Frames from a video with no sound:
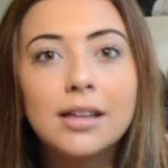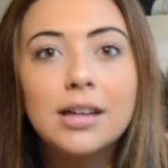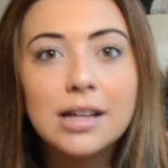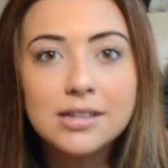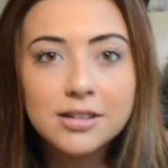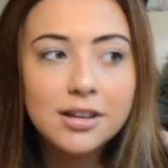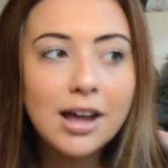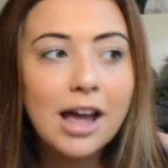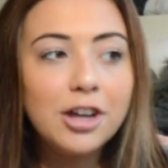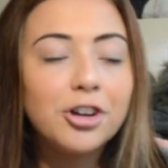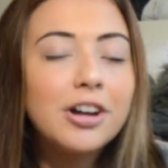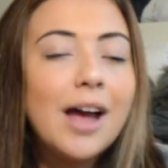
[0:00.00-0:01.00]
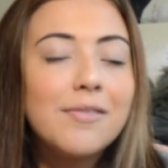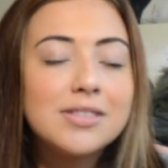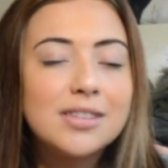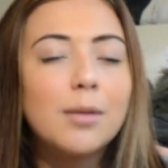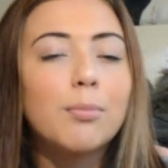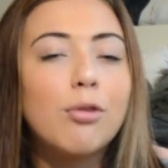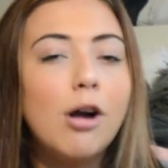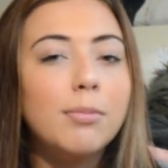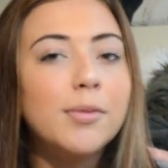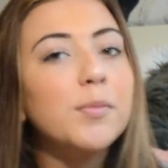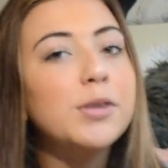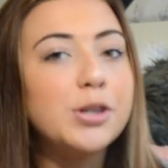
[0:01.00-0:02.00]
it's gonna you're gonna have the same
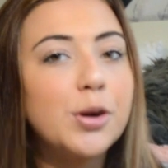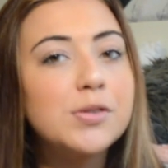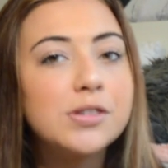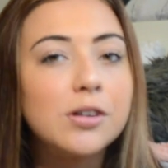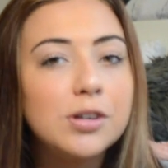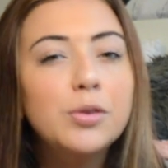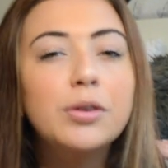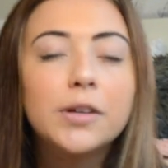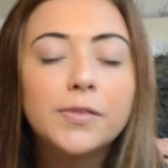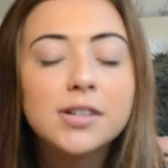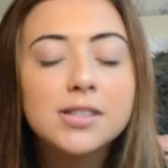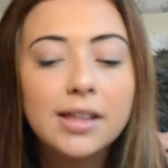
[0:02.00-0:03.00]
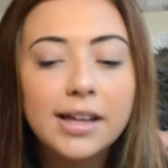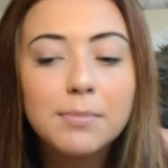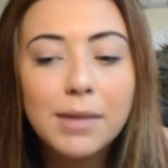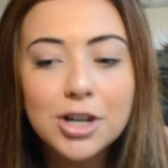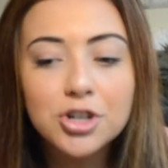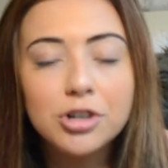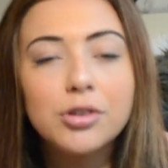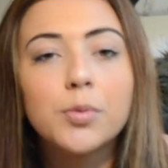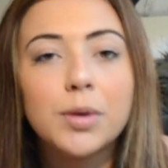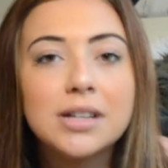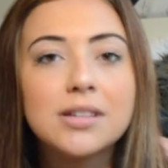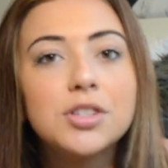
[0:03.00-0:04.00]
problem when you go to your new university. Like make sure the
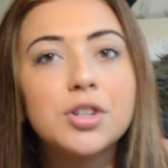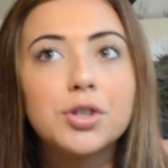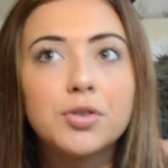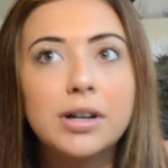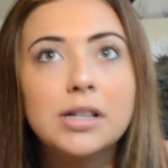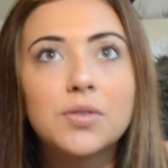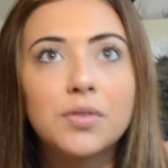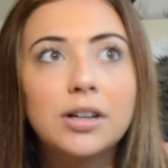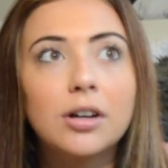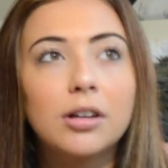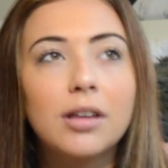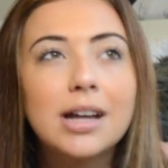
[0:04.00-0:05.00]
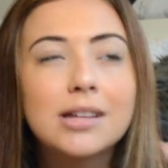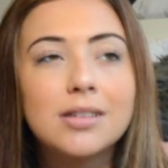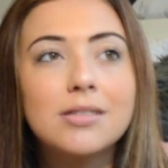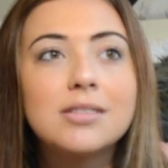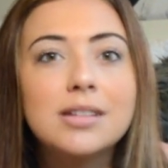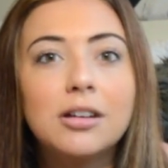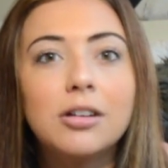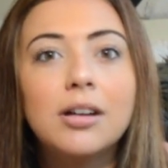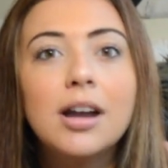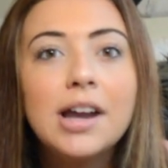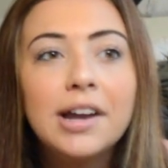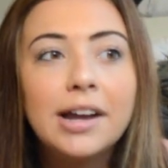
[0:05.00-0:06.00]
reasons you're transferring are like sincere
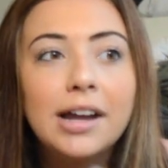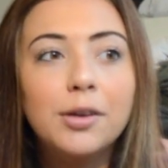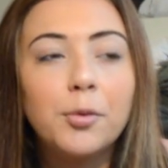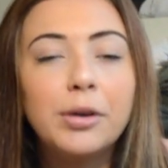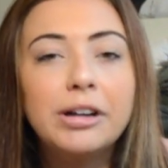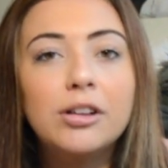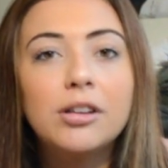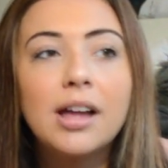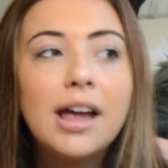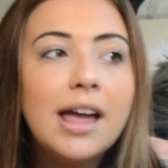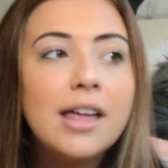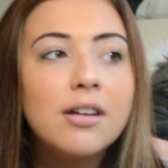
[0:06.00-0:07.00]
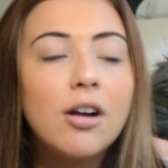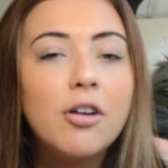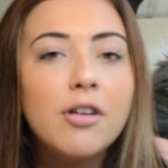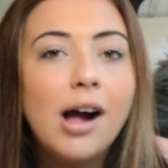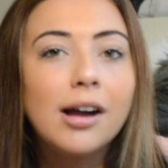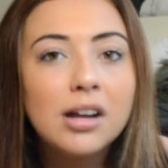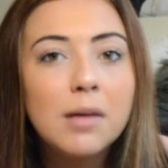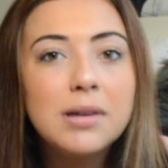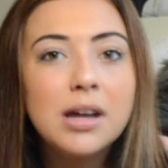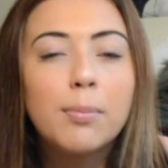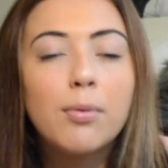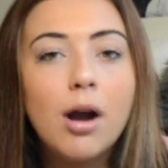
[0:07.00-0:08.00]
and real and are not gonna
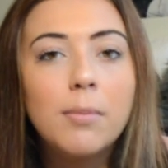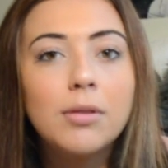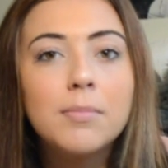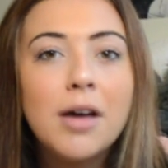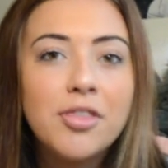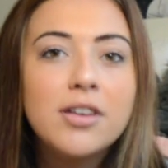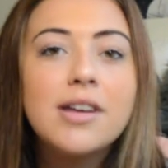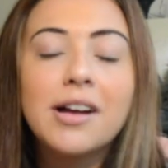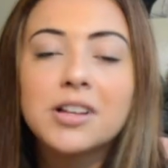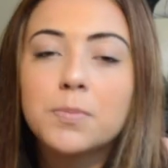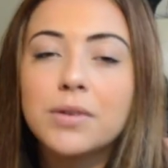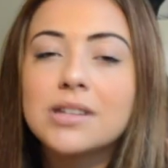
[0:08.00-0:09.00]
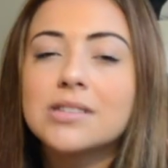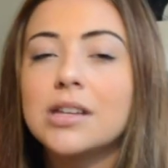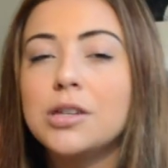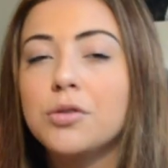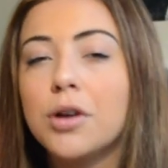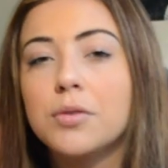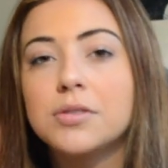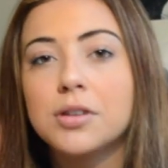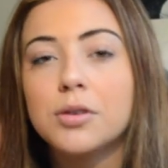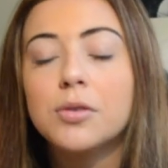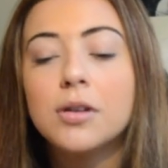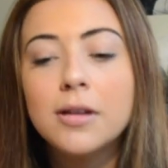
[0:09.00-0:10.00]
be a problem at the next place that you go
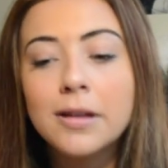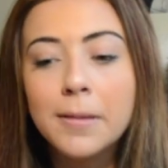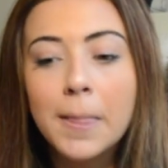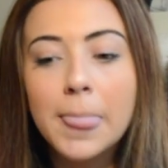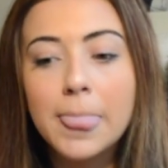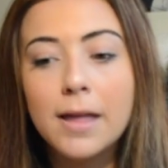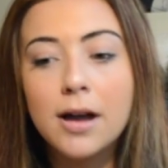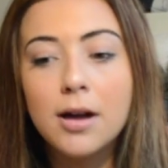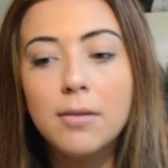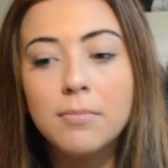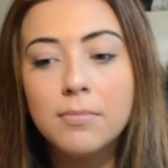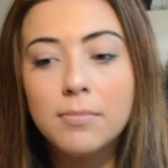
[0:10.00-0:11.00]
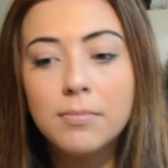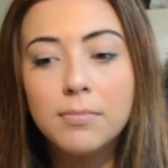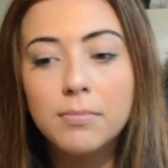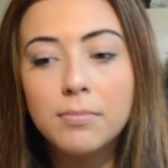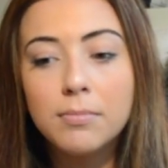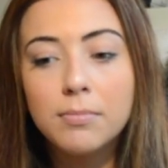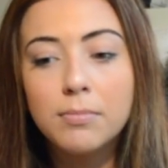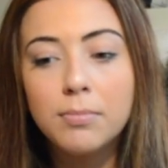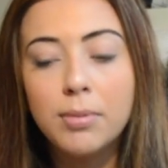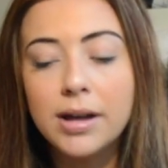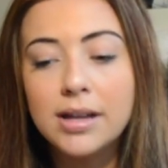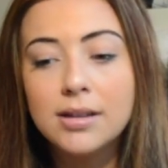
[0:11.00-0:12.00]
to.
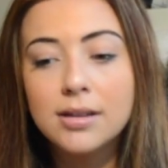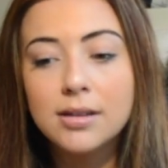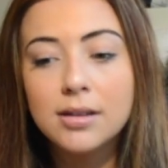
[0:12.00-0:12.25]
But